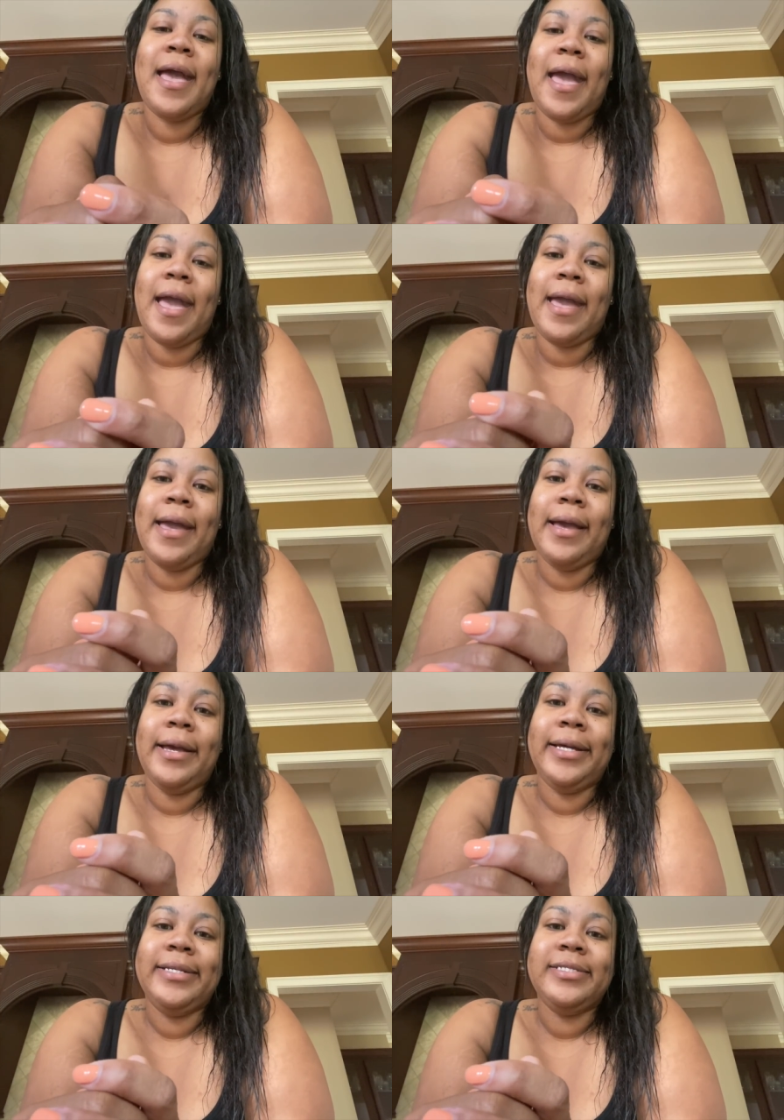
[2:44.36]

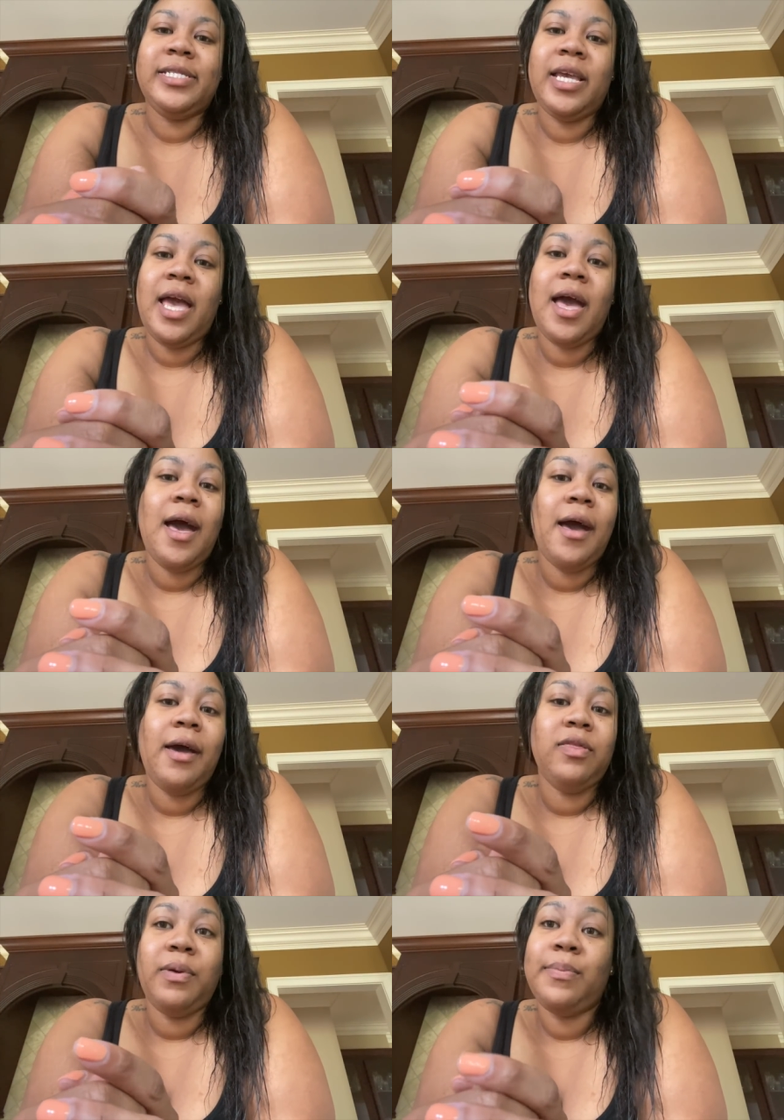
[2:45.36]
And
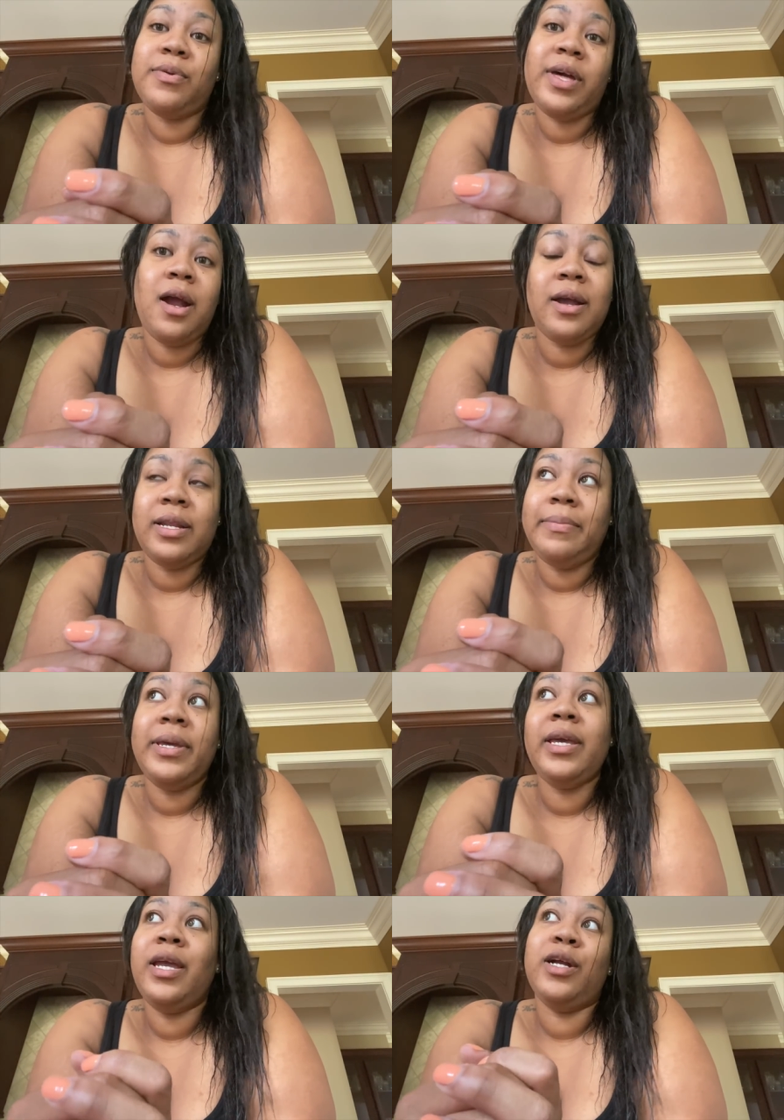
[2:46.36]
yeah, the people that are going to
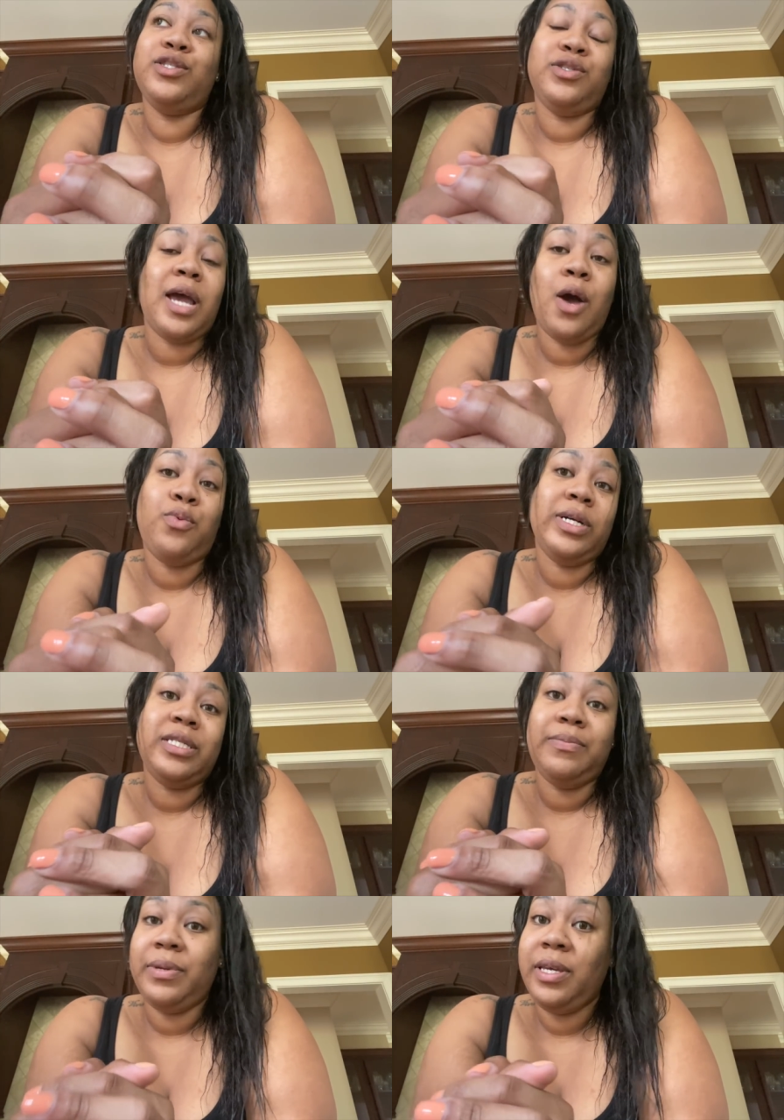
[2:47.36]
be here do not want
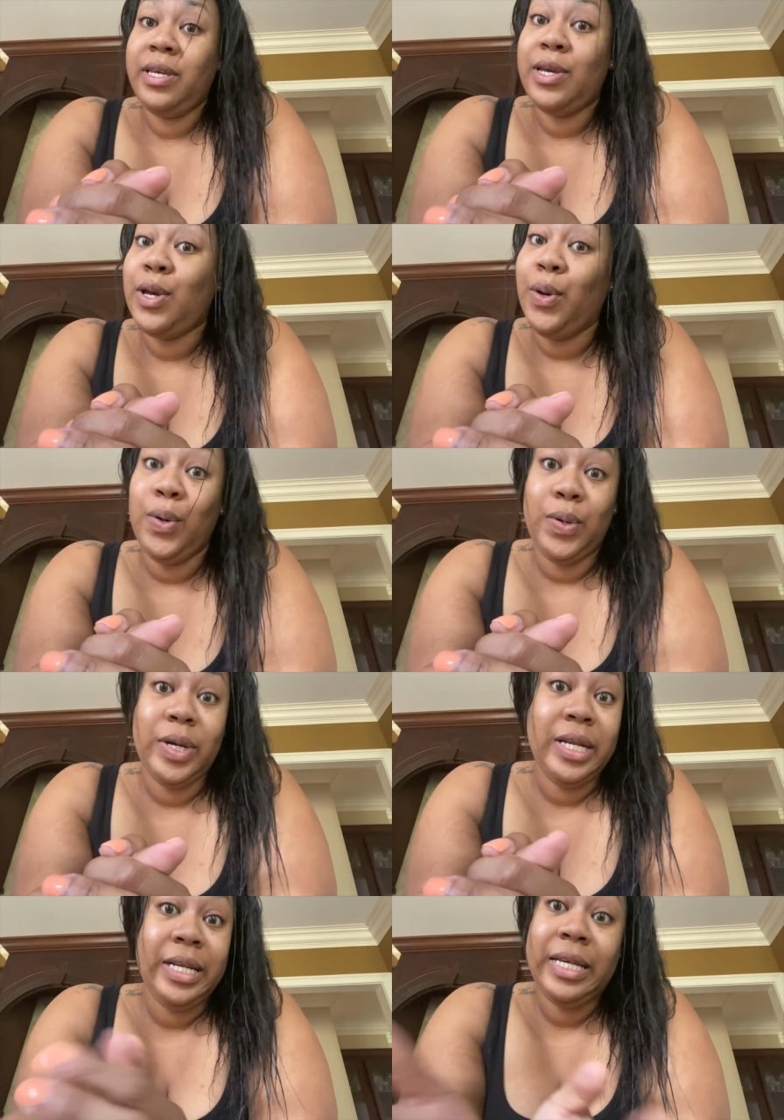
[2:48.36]
to be
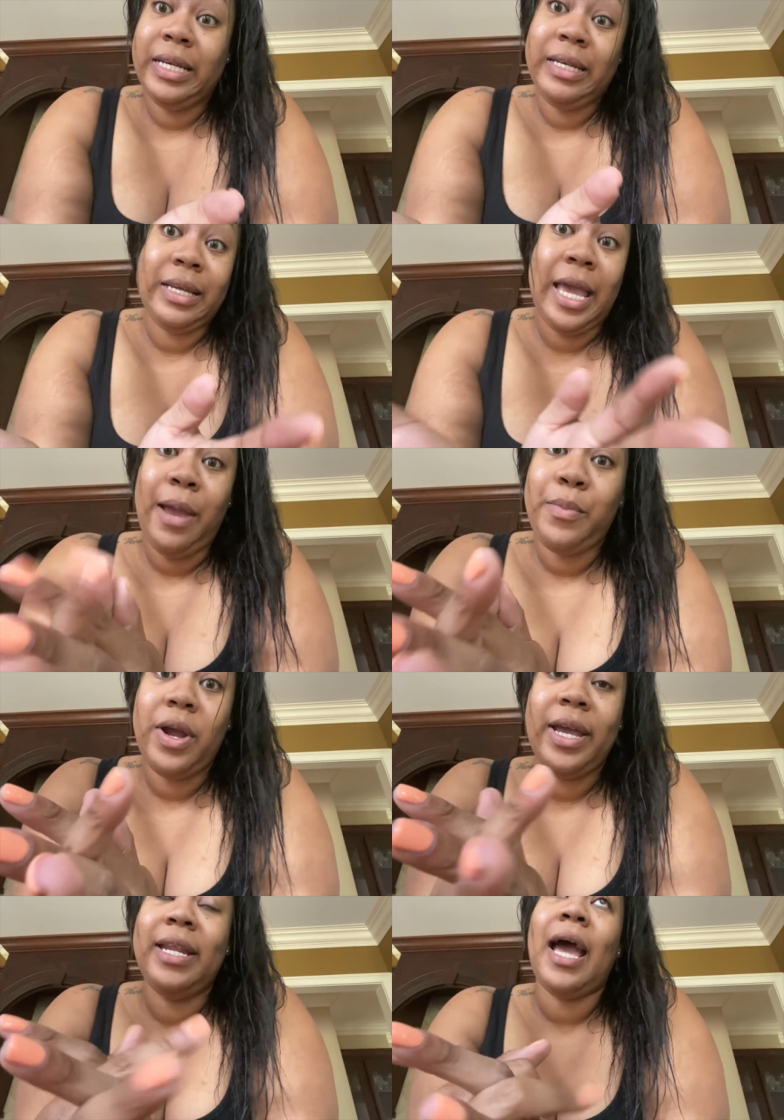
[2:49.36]
on
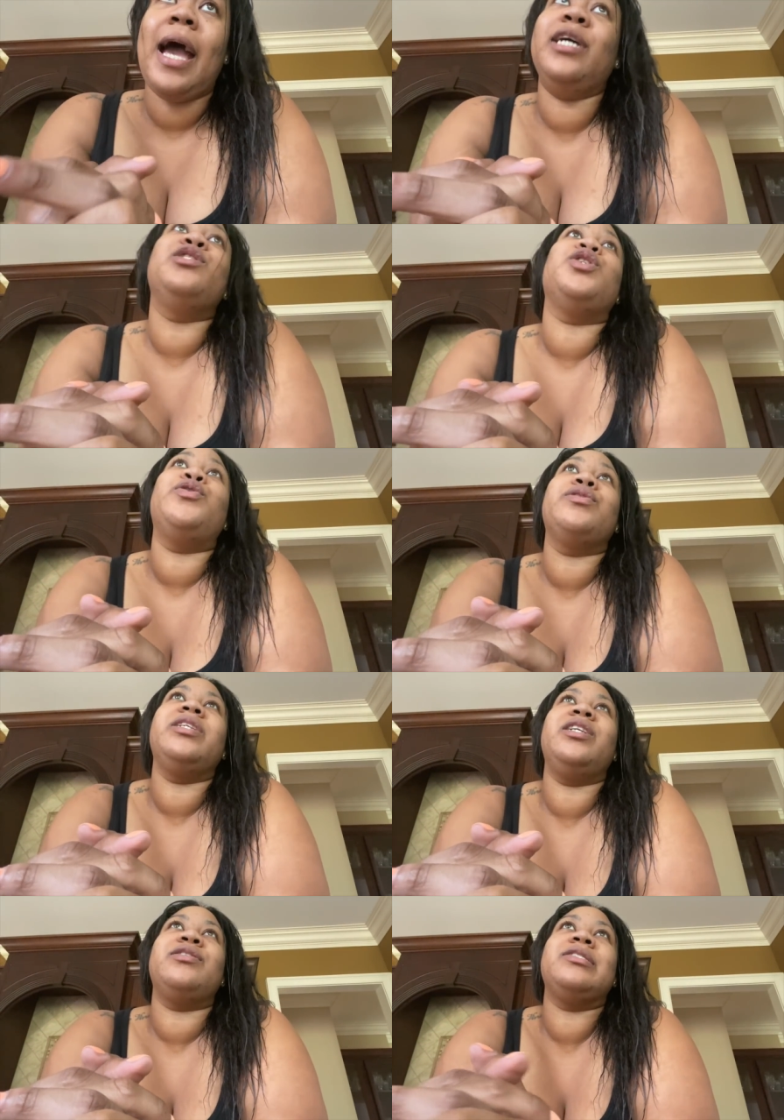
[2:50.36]
camera, and I
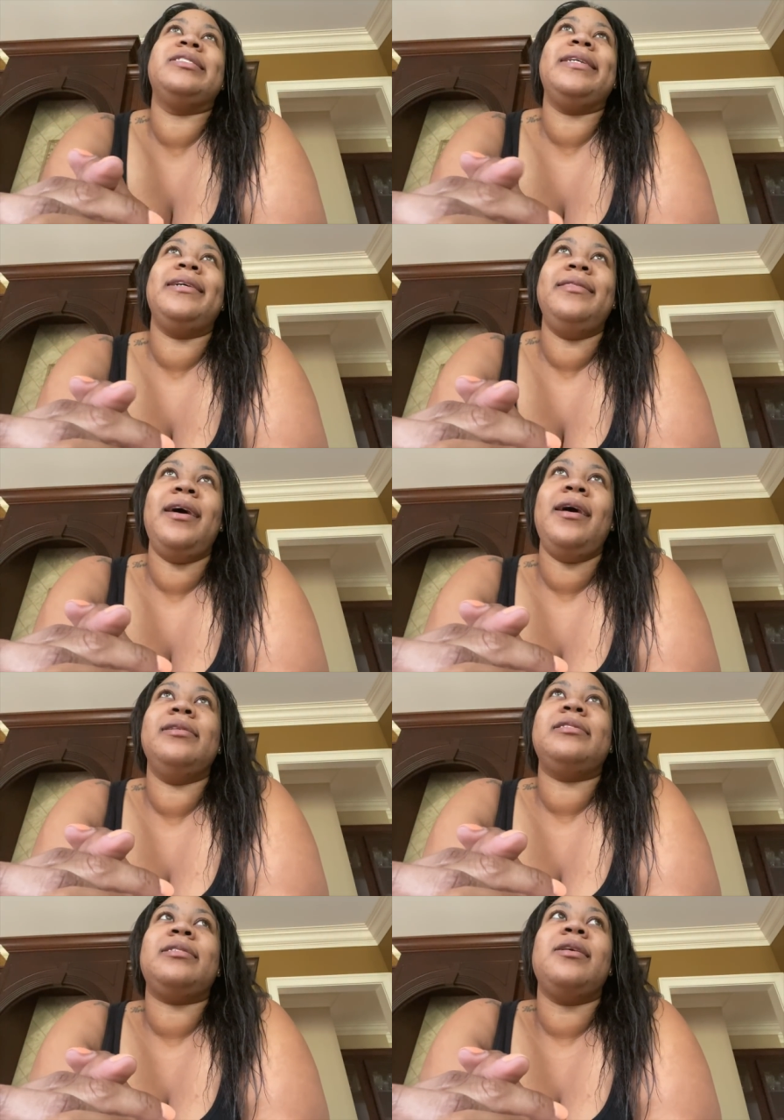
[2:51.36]
totally understand
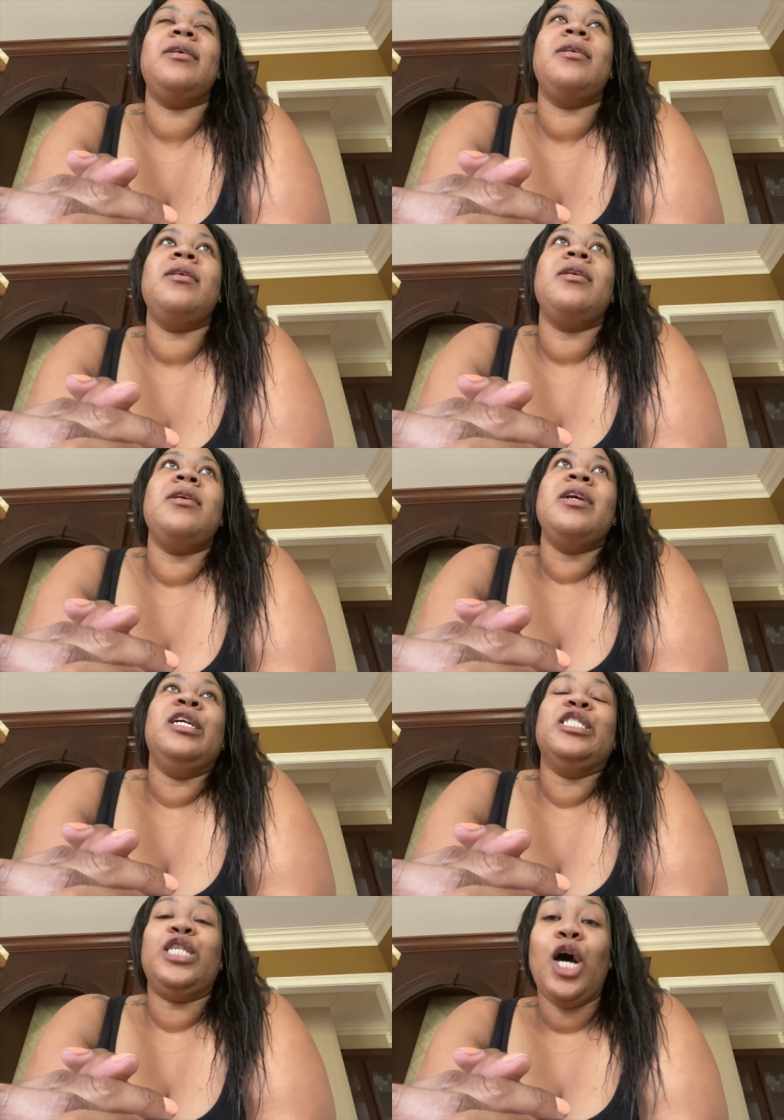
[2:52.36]
that.
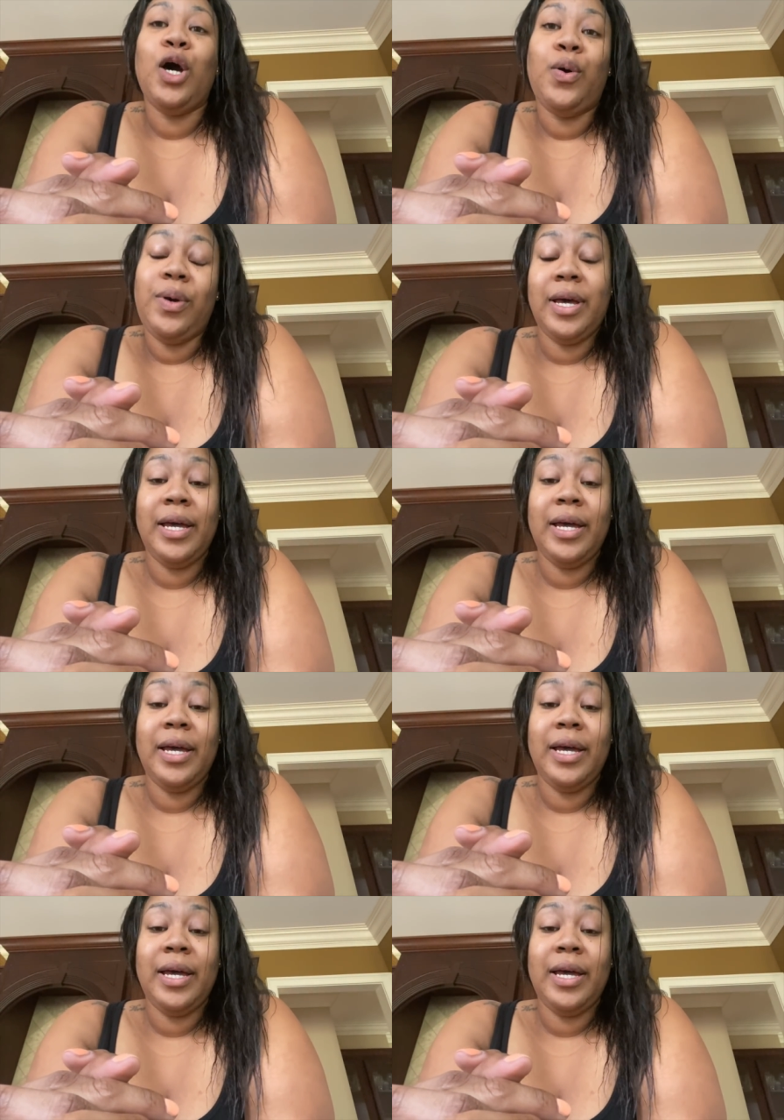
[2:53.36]
So